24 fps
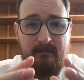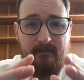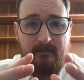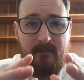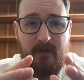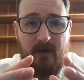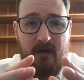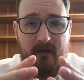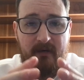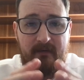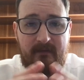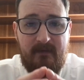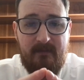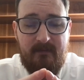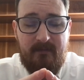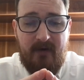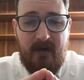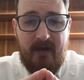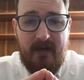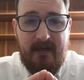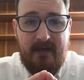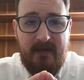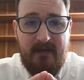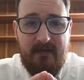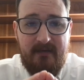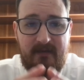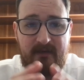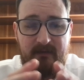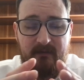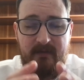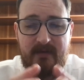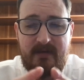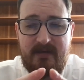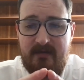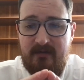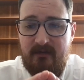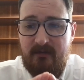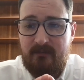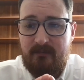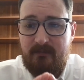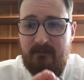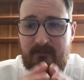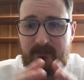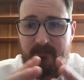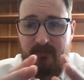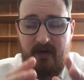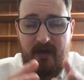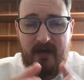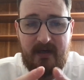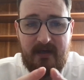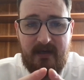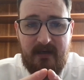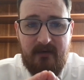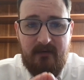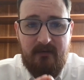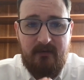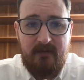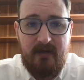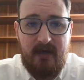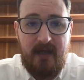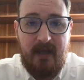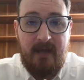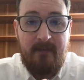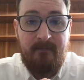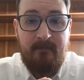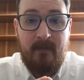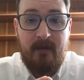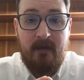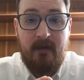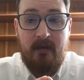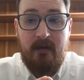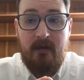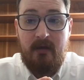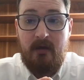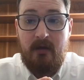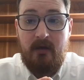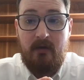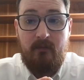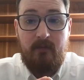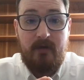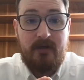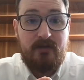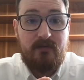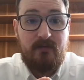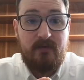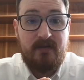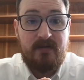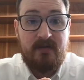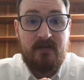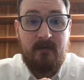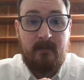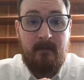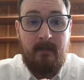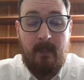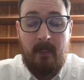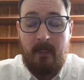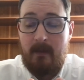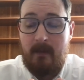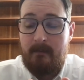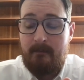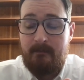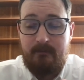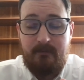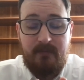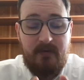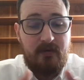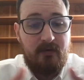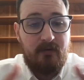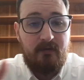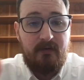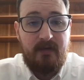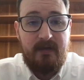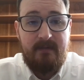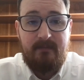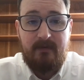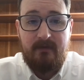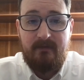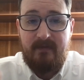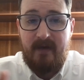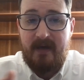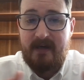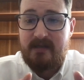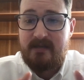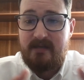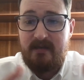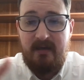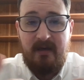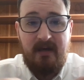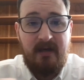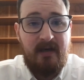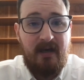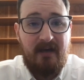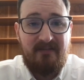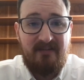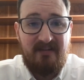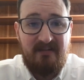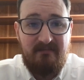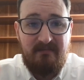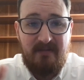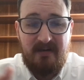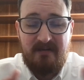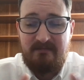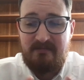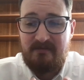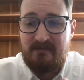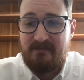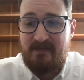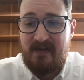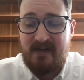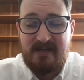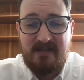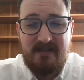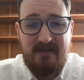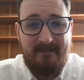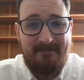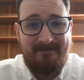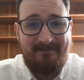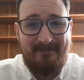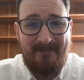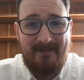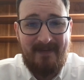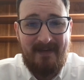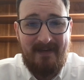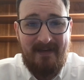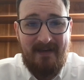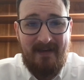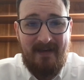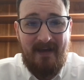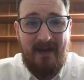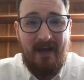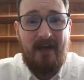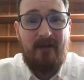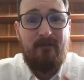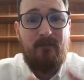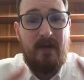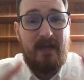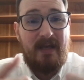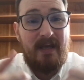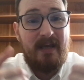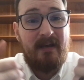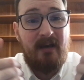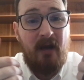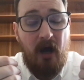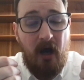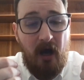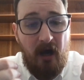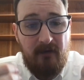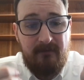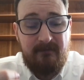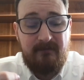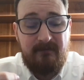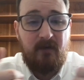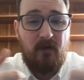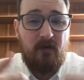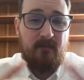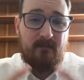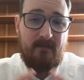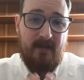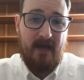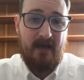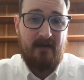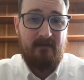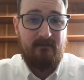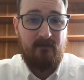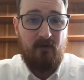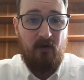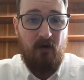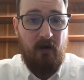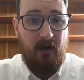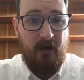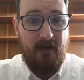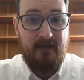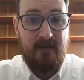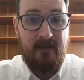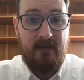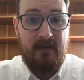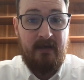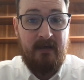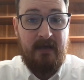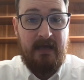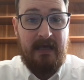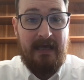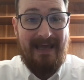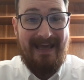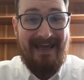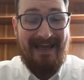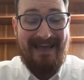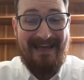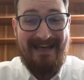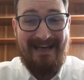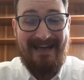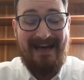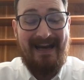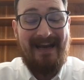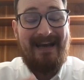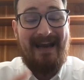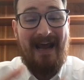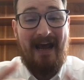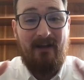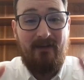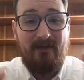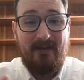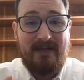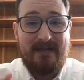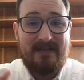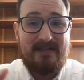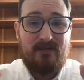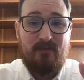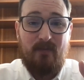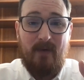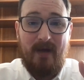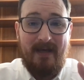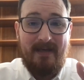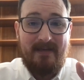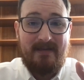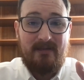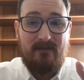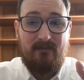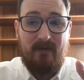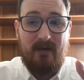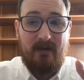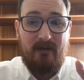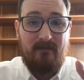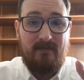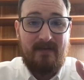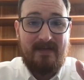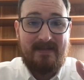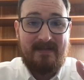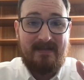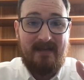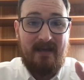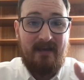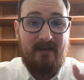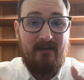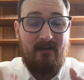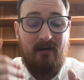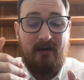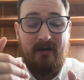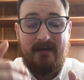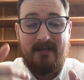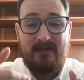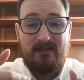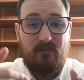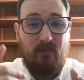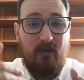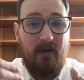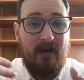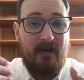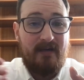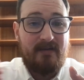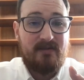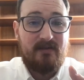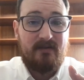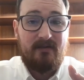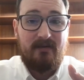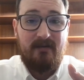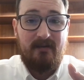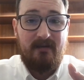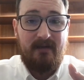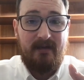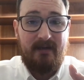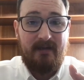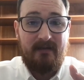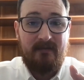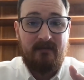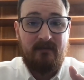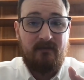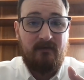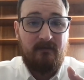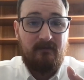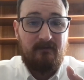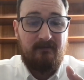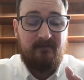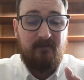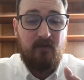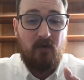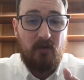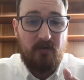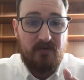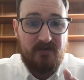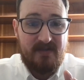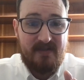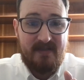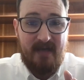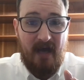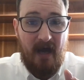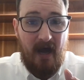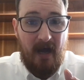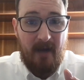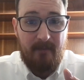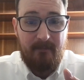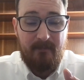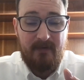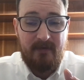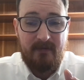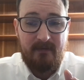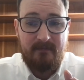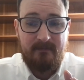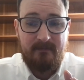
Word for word: part of the predicate, the original predicate or name, which was purely perfection and nothing but perfection. And we can affirm that of God in an analogous way to where we say God is wise or good, full stop.